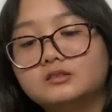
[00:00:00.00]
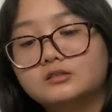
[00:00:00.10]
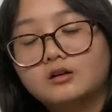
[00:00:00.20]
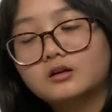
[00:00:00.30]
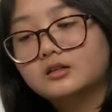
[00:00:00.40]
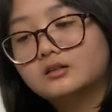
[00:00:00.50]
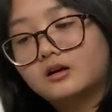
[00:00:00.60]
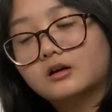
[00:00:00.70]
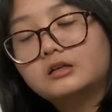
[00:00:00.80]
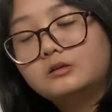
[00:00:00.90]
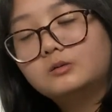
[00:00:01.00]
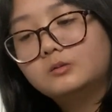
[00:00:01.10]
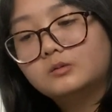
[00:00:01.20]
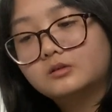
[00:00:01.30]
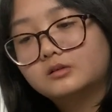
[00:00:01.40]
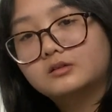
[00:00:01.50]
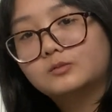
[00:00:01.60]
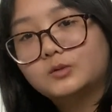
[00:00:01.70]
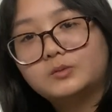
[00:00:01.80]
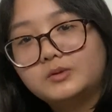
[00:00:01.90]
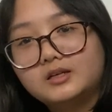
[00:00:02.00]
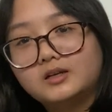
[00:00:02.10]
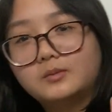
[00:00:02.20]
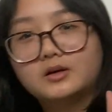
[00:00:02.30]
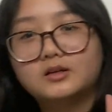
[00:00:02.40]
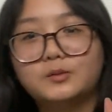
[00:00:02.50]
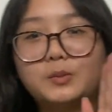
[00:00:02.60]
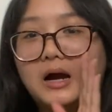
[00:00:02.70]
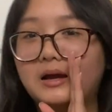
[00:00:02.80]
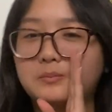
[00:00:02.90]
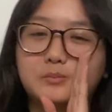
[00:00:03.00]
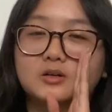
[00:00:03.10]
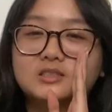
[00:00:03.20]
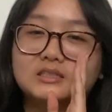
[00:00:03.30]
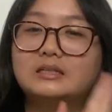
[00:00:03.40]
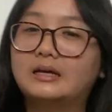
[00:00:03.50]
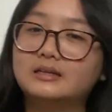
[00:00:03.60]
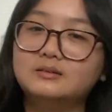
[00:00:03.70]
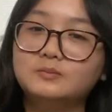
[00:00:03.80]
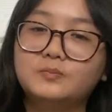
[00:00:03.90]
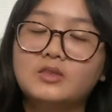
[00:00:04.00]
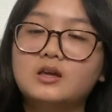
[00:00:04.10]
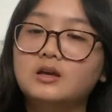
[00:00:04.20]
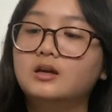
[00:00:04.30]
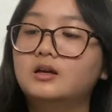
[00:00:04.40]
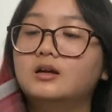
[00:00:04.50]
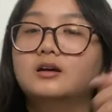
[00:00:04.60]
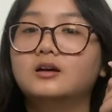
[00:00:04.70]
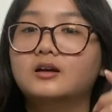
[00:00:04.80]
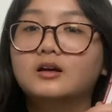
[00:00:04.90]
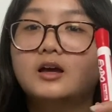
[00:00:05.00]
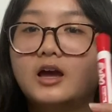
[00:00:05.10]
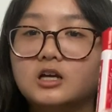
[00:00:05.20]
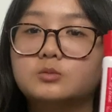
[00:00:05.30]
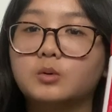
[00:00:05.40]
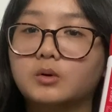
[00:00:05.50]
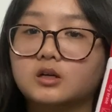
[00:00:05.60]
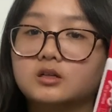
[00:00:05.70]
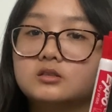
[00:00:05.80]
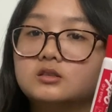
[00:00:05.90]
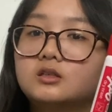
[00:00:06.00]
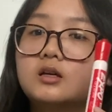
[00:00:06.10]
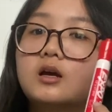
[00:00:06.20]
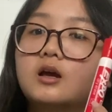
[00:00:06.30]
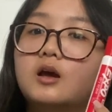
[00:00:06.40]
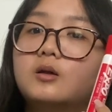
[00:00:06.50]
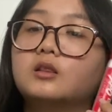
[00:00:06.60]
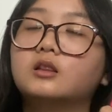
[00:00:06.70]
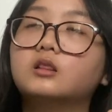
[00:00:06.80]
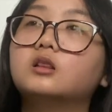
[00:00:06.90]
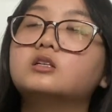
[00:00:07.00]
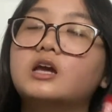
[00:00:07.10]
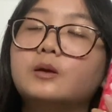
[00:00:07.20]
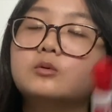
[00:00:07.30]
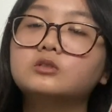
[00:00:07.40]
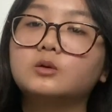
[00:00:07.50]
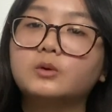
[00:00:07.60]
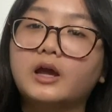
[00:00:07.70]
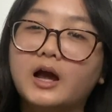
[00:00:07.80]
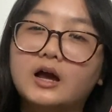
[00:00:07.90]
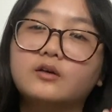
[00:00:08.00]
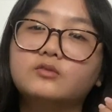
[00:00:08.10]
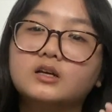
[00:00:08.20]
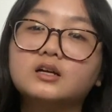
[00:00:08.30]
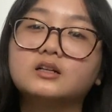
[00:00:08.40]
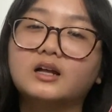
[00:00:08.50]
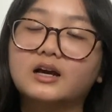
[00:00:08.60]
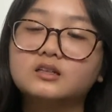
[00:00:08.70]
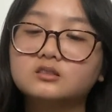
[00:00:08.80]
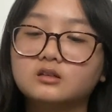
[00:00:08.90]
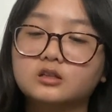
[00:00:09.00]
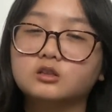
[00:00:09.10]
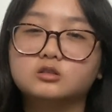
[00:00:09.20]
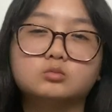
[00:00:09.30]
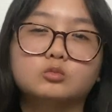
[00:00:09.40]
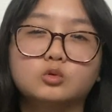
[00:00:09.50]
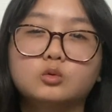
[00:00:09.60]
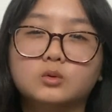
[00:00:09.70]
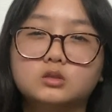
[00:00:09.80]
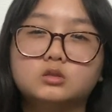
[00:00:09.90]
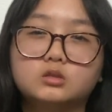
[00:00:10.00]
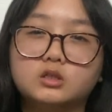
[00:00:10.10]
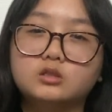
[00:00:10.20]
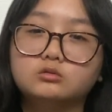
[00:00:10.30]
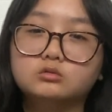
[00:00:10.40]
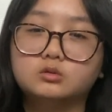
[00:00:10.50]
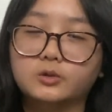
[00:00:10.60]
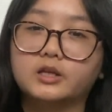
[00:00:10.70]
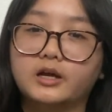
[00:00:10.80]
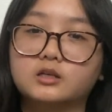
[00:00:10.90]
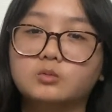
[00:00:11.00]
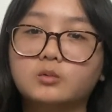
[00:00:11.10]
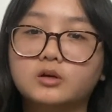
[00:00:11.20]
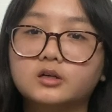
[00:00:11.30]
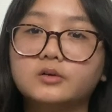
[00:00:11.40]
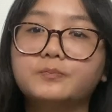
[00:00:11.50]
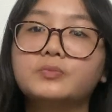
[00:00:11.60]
Y'all can argue with me about it, but I personally like them. Expo markers. The tables that we have in class are like the smooth ones you can use with an expo marker.